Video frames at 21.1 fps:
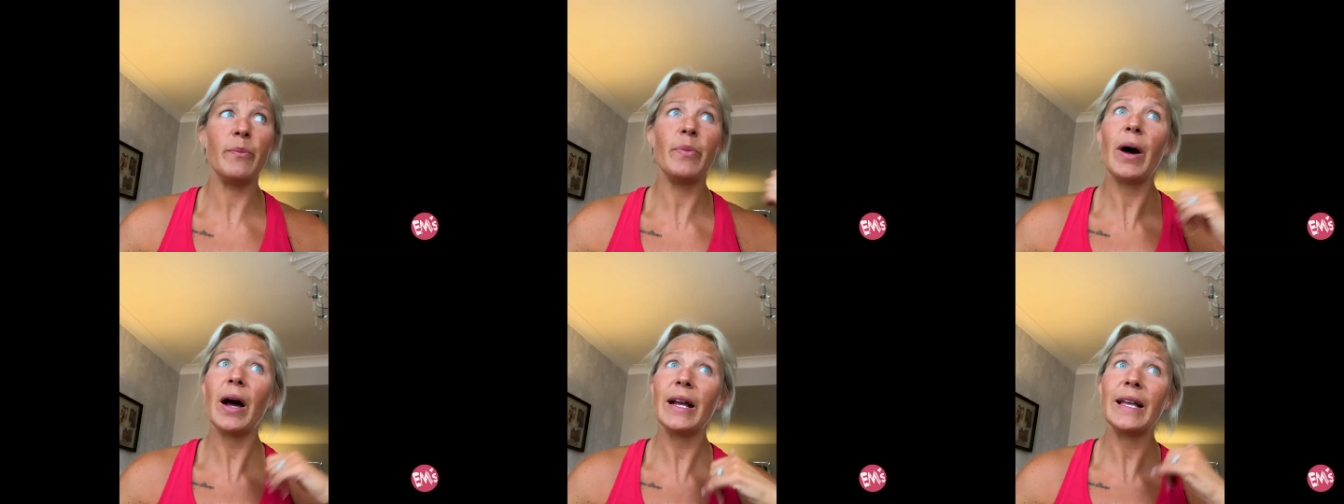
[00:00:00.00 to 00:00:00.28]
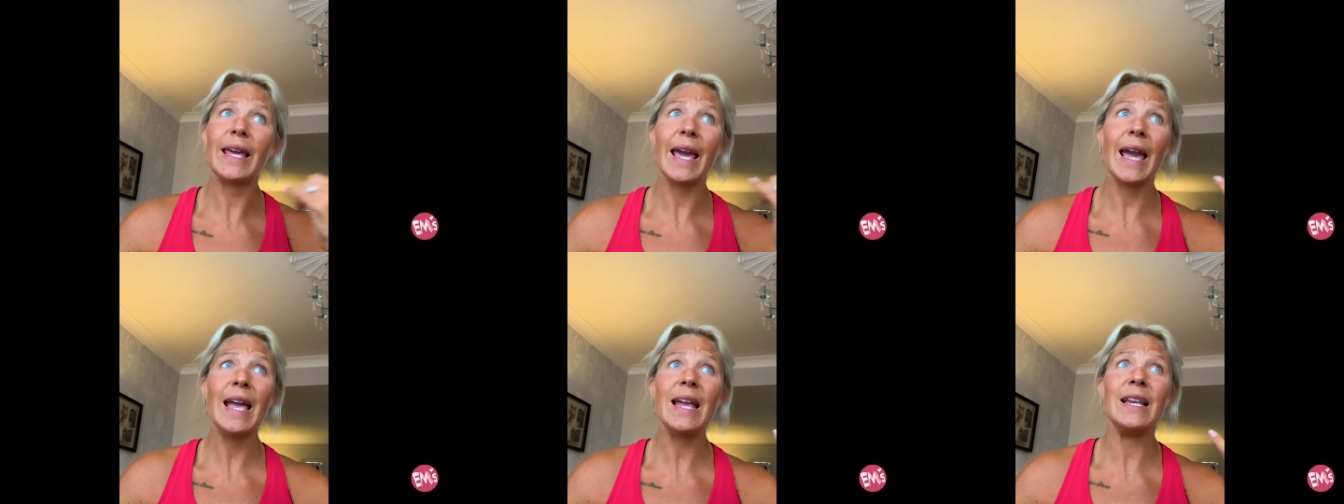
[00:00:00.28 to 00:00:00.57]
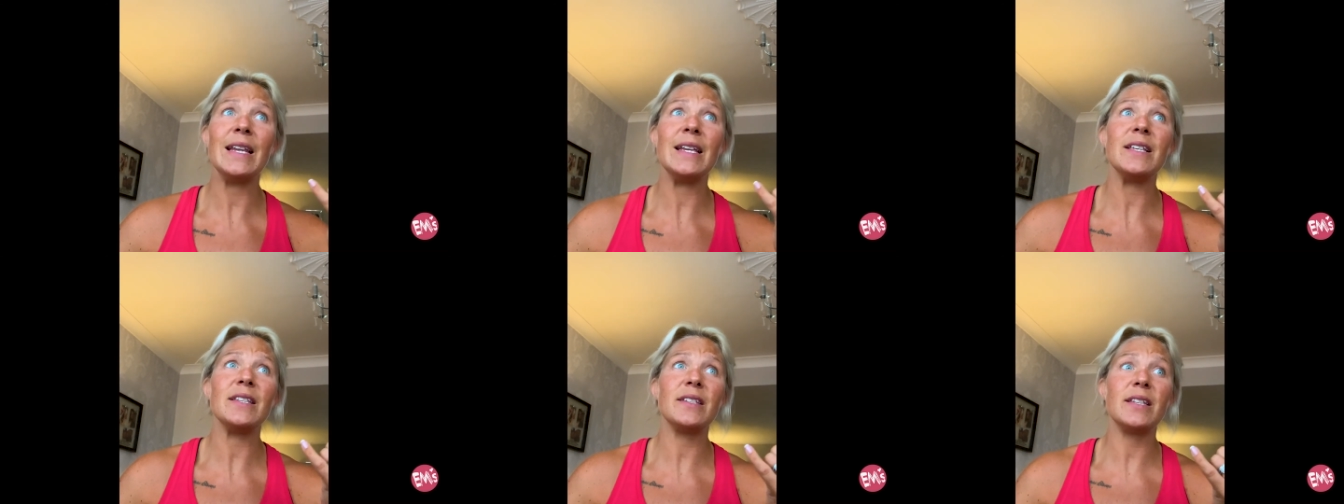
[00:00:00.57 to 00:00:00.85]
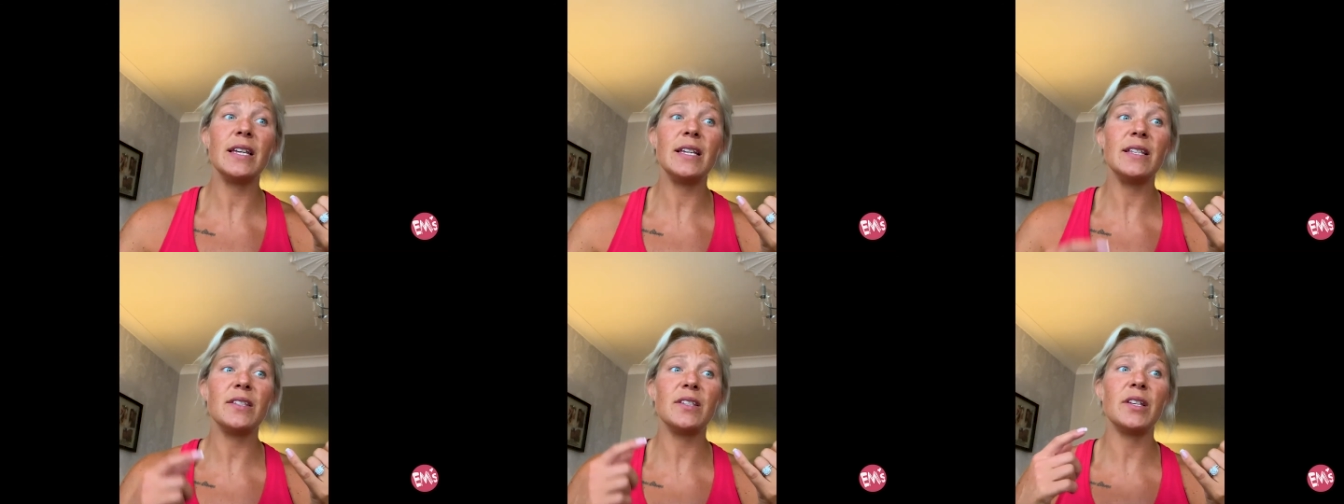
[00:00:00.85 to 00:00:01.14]
But again,
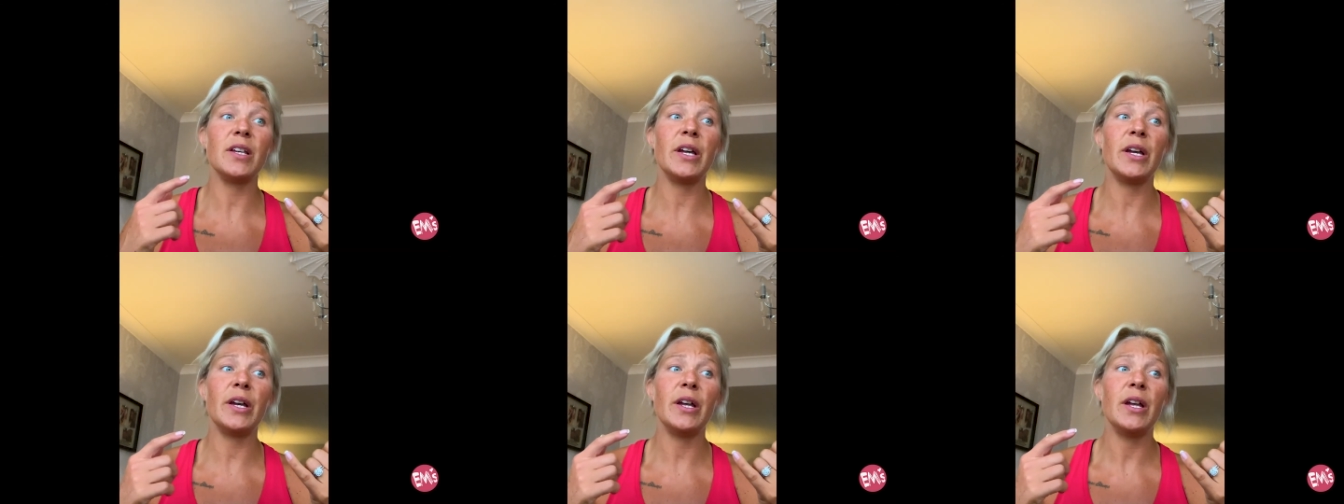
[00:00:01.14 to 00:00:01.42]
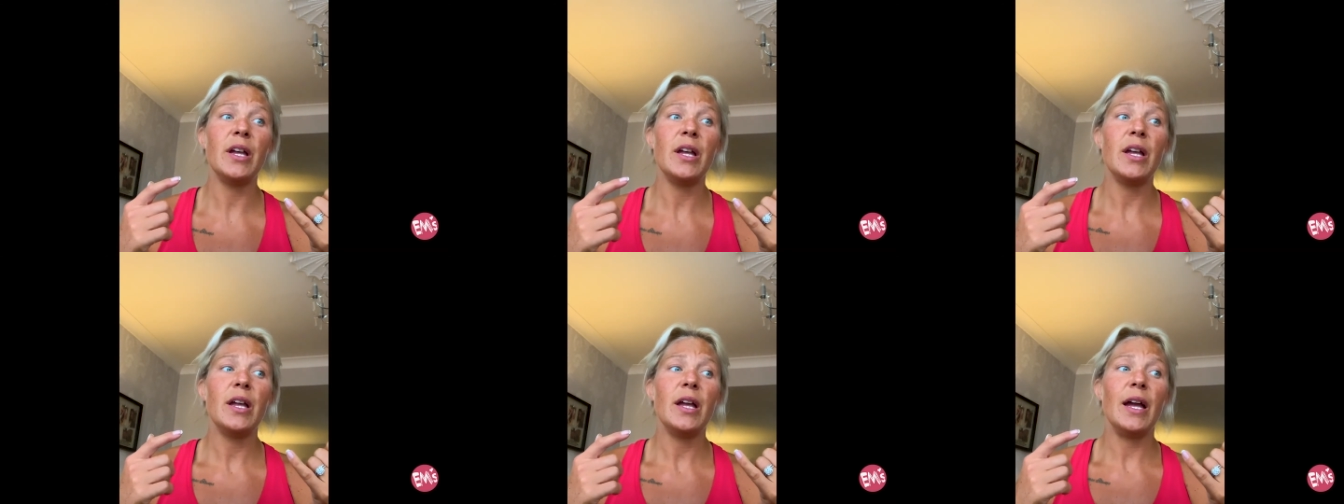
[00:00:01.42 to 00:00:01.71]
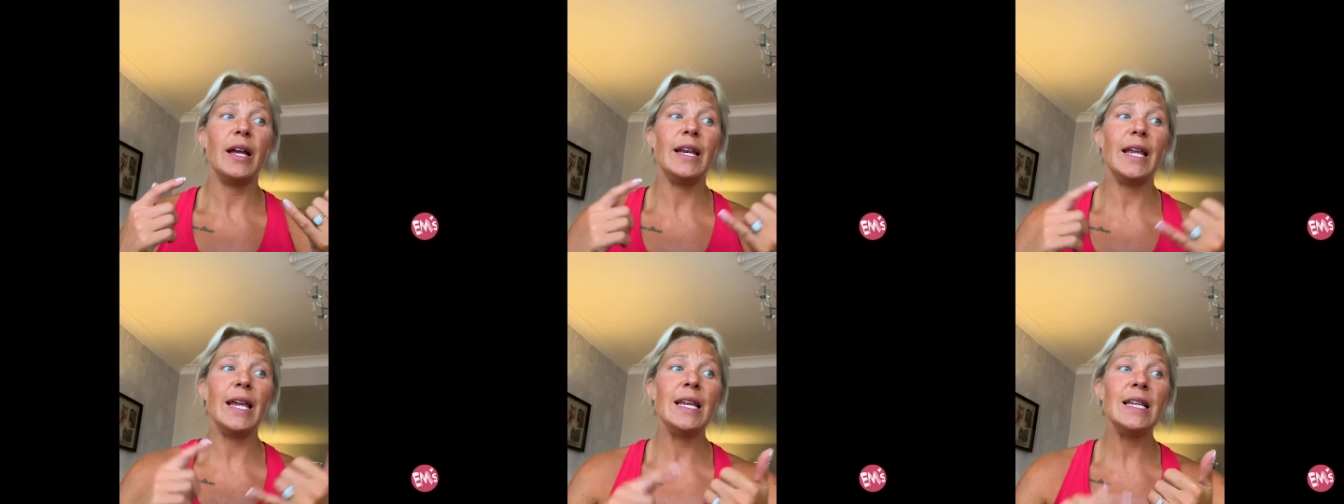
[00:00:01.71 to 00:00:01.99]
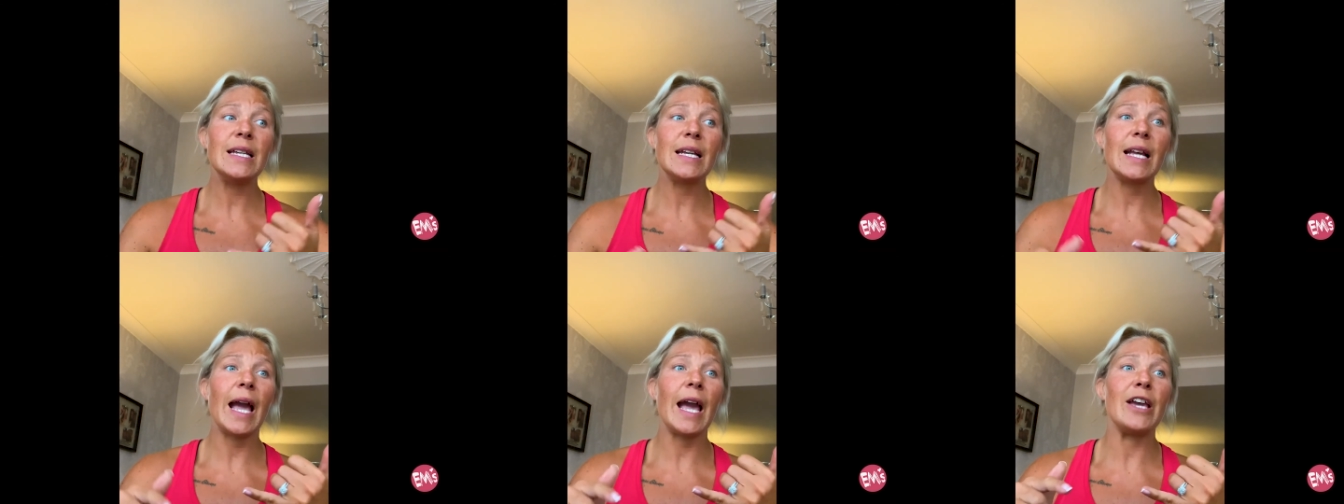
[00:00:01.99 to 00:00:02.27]
it's an
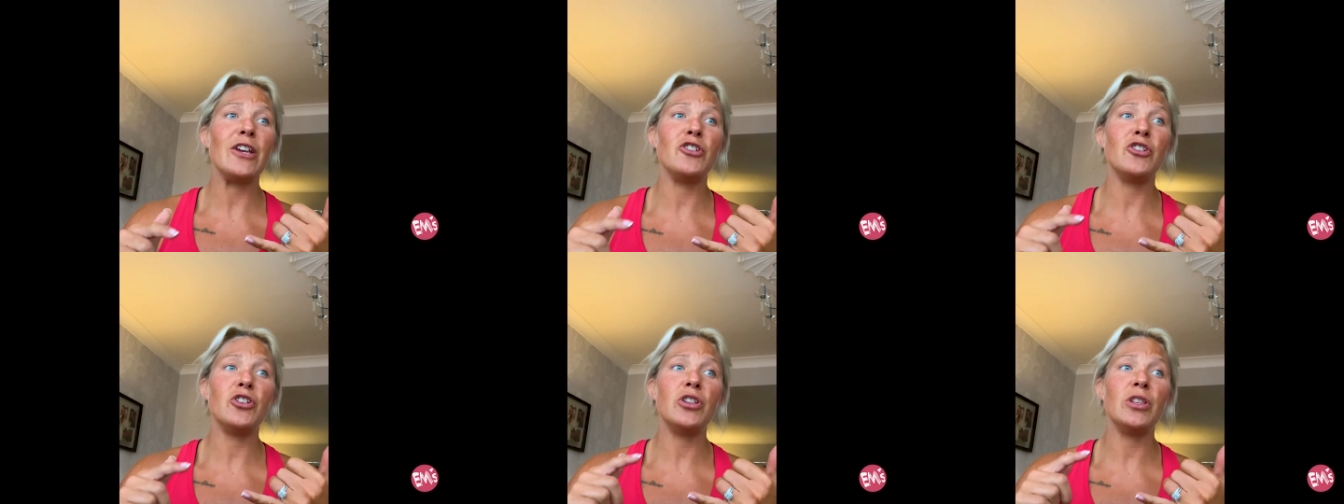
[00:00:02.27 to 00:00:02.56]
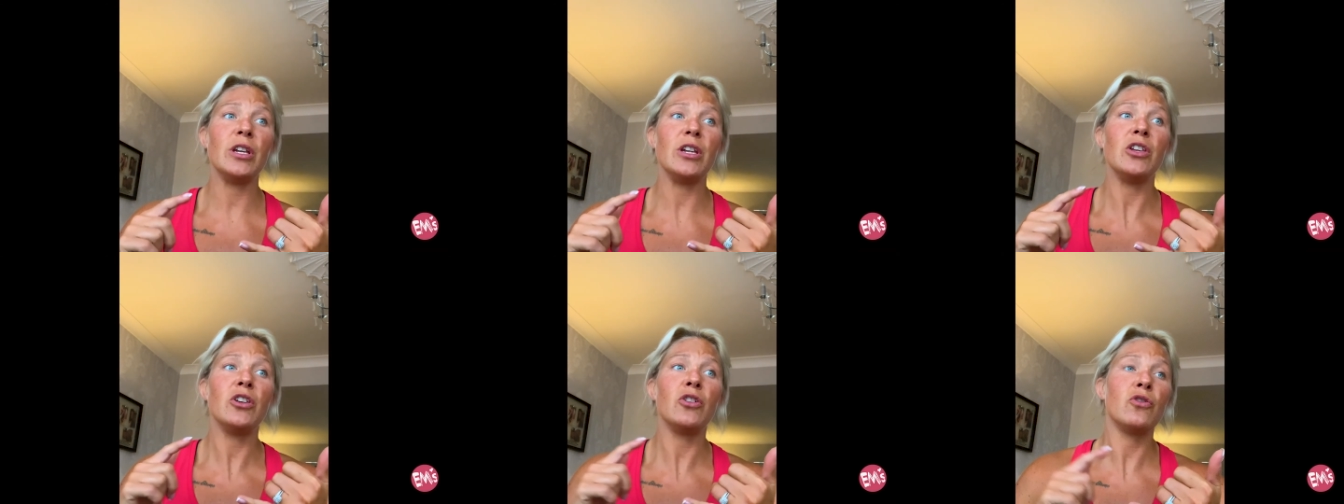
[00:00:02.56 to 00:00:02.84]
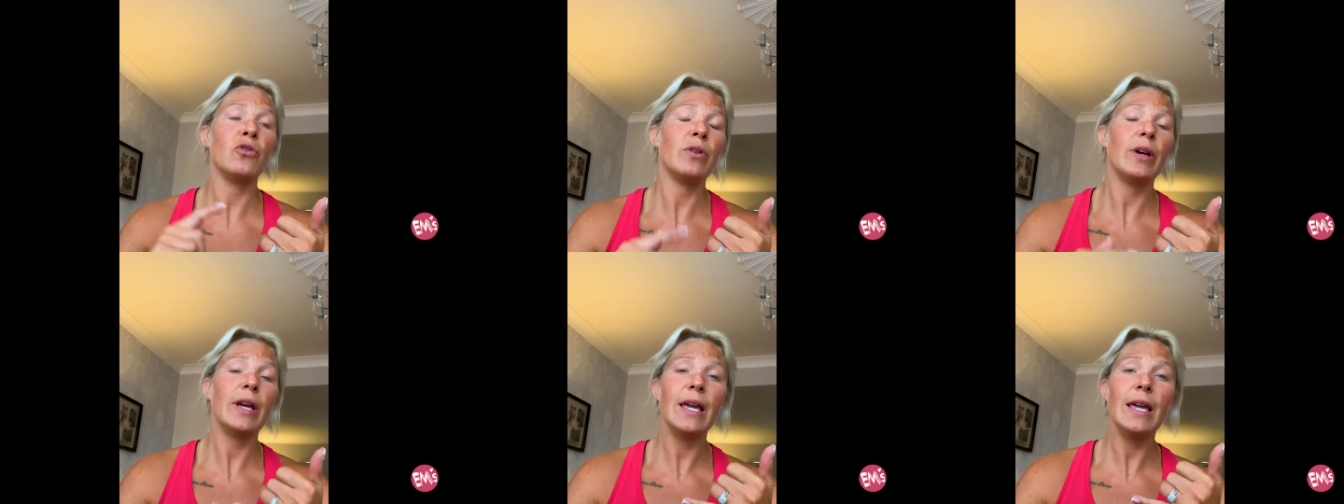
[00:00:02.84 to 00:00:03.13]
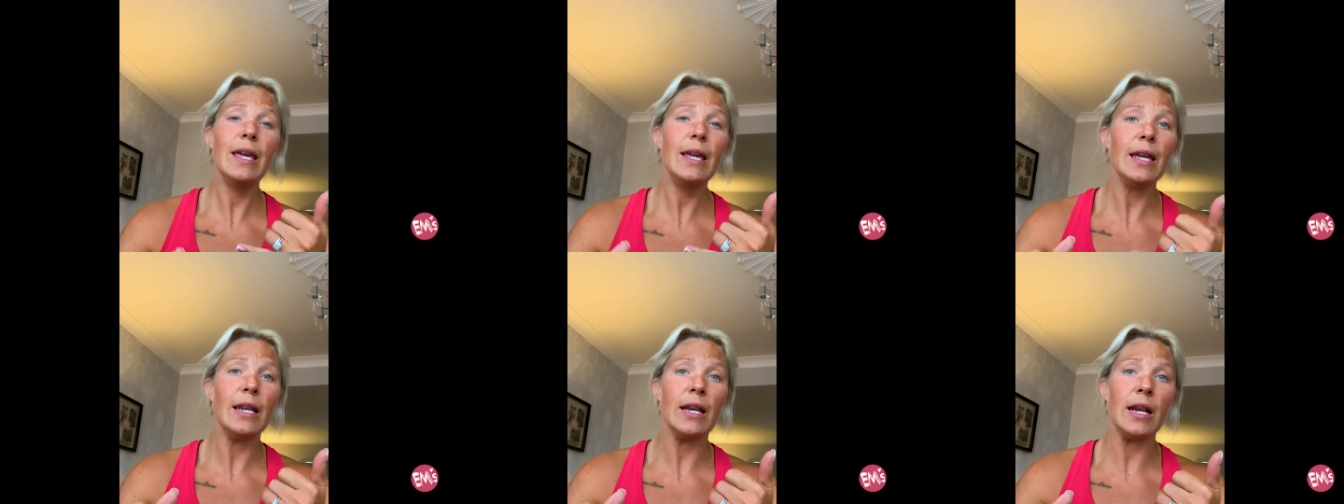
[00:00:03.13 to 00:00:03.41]
indication that you're not
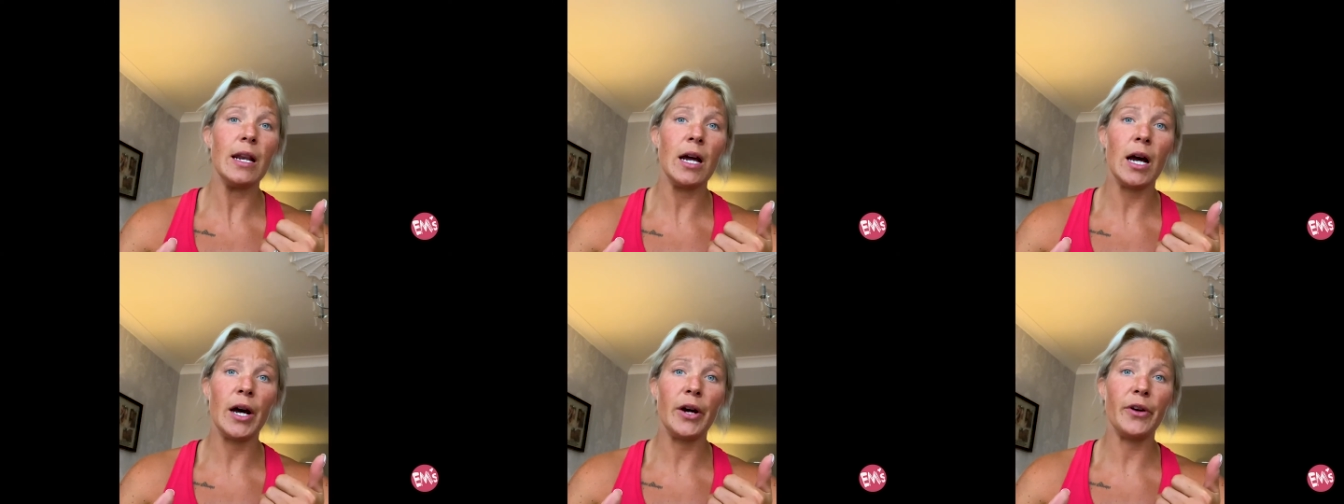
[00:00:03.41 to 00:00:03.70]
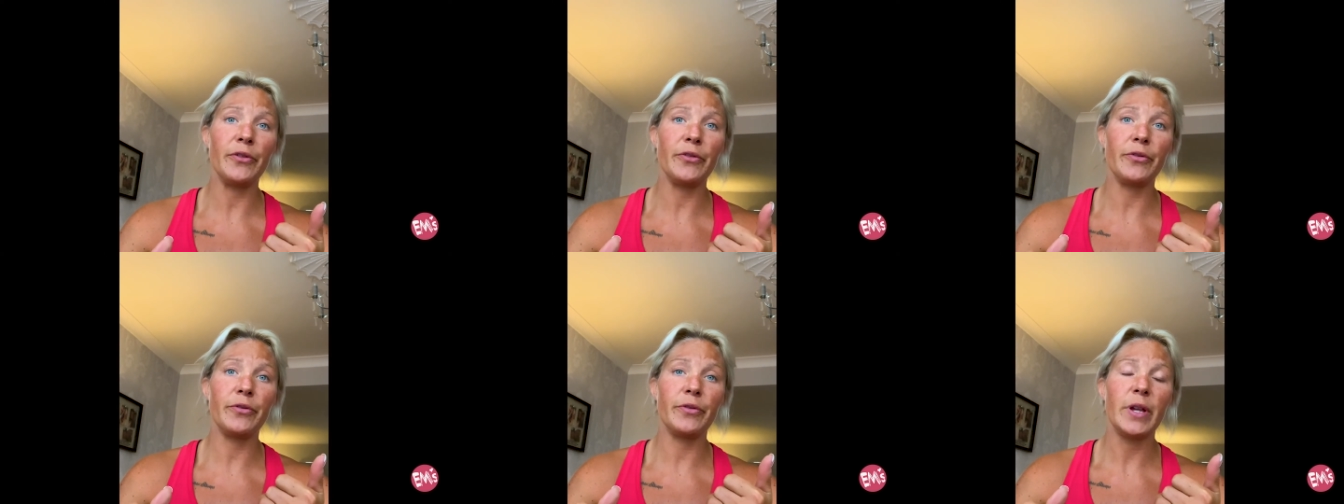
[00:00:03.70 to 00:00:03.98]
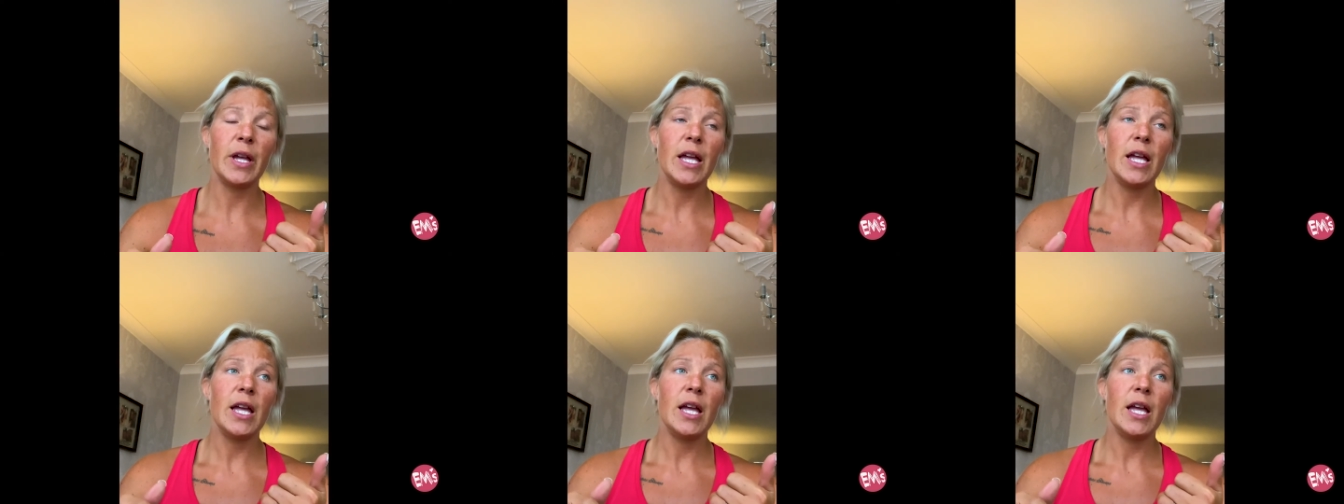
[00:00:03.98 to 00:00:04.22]
eating enough.